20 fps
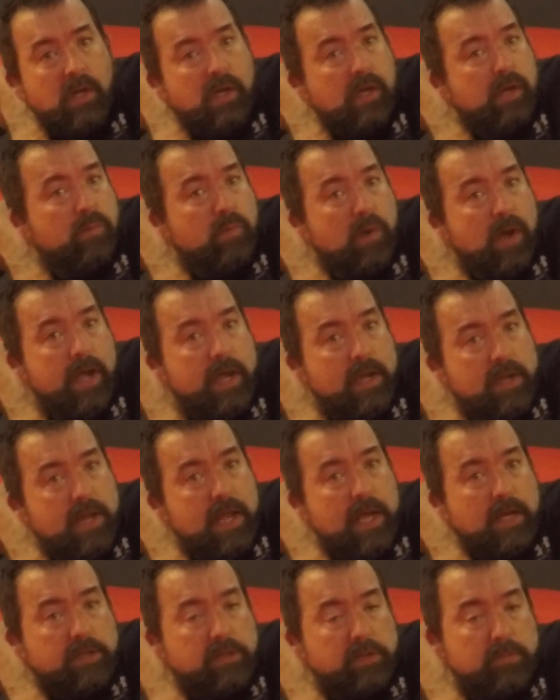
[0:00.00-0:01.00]
And right
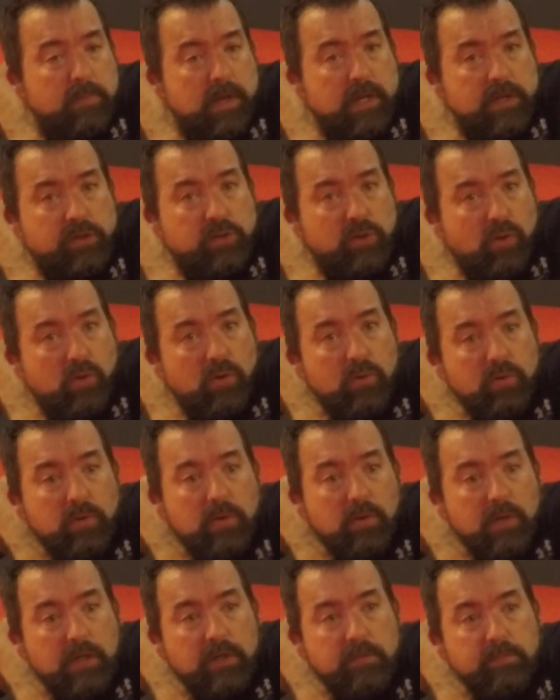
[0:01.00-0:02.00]
next to my
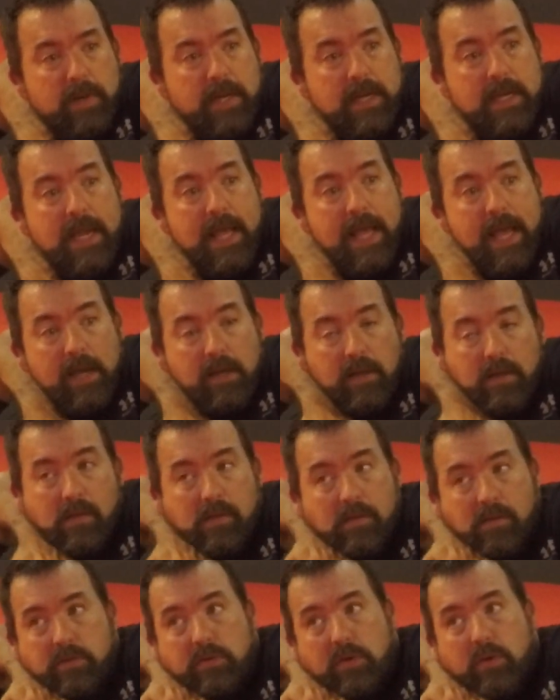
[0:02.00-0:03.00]
shoulder is my neck.
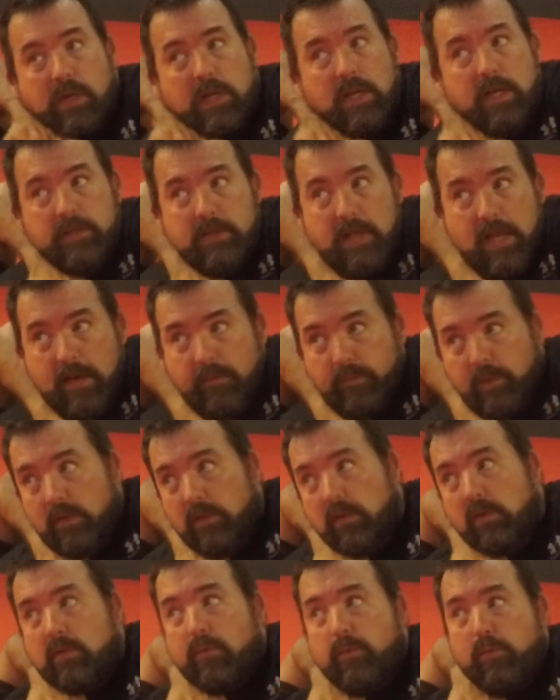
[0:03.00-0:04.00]
So he doesn't have to
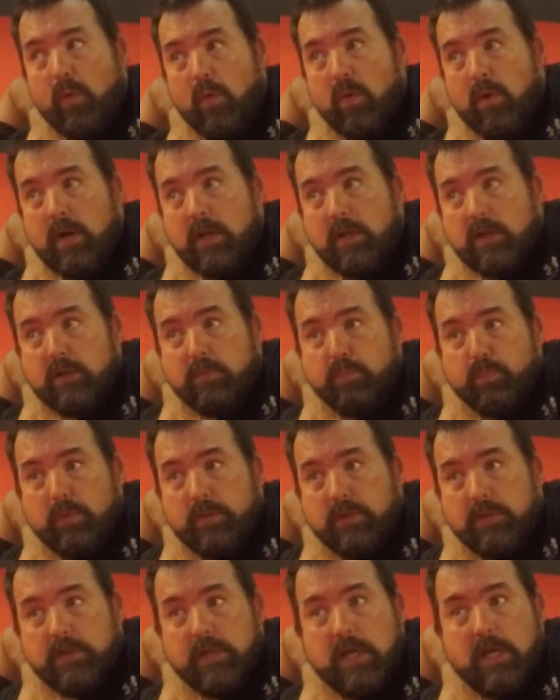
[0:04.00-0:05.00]
look for it. He just
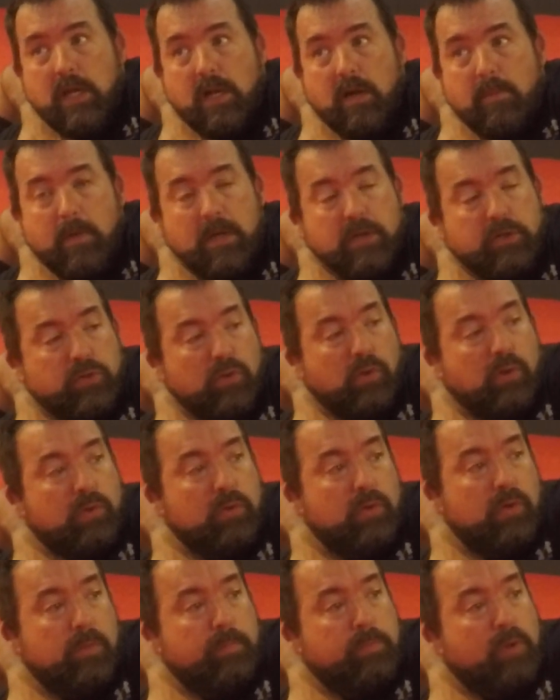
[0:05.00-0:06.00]
puts his hand on my
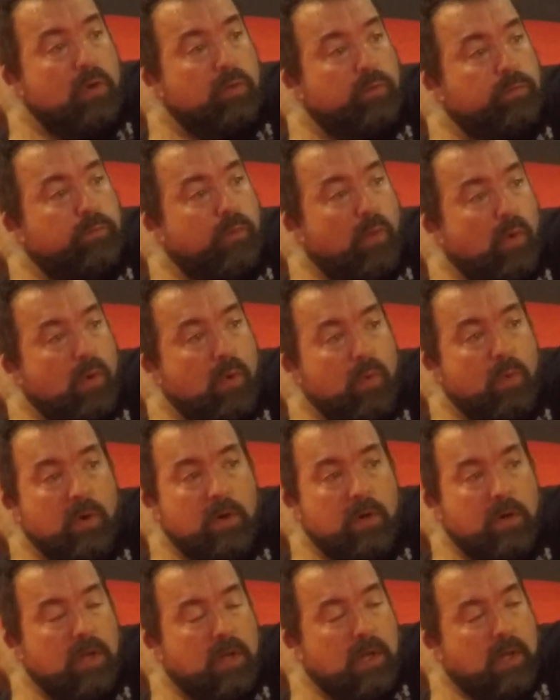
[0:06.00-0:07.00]
shoulder and goes
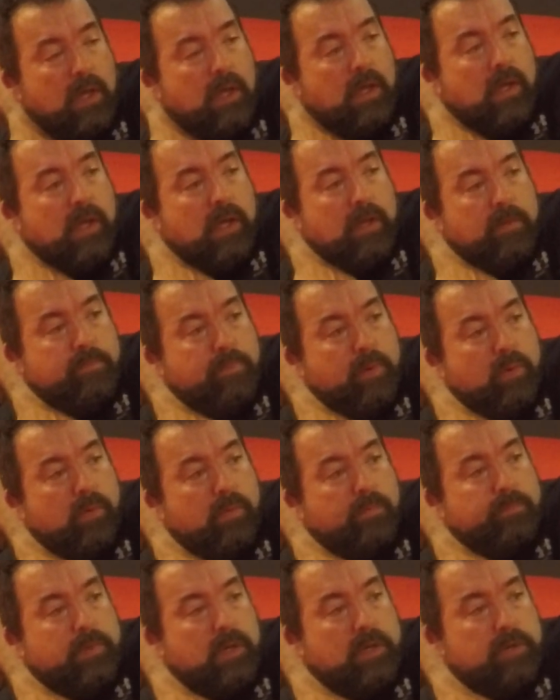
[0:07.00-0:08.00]
forward. And
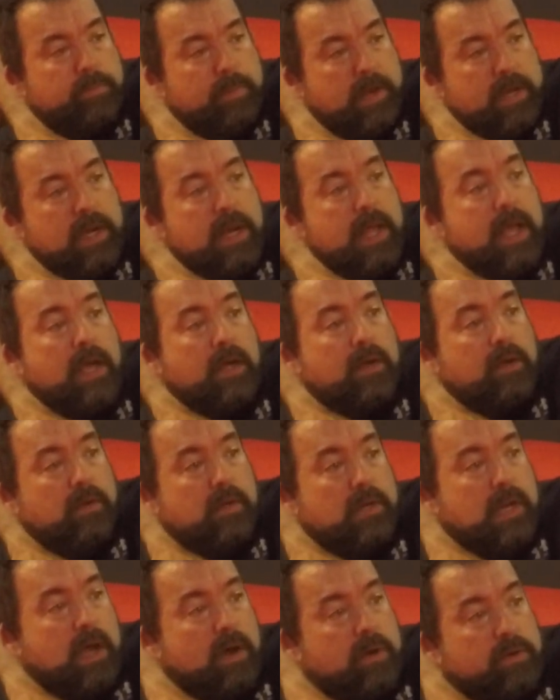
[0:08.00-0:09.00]
boom, there's my neck.
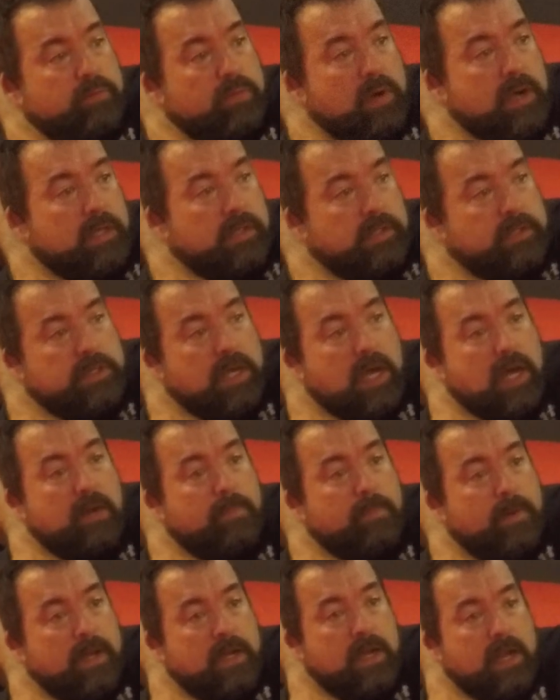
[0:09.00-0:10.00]
Now he's right in the side
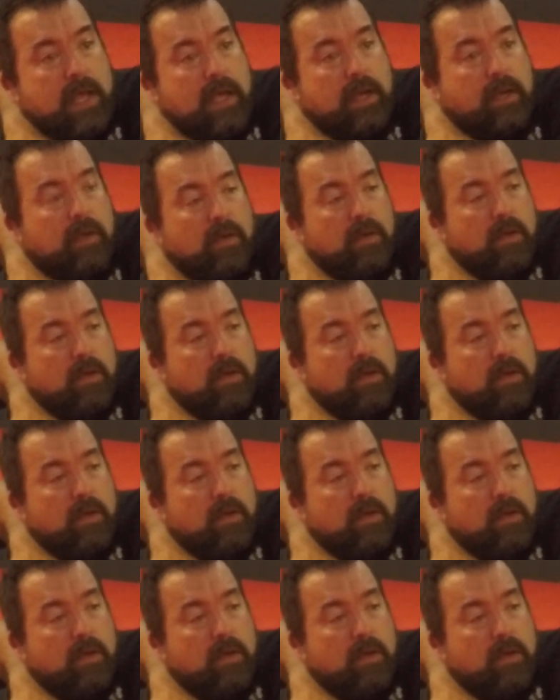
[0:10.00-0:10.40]
of my neck.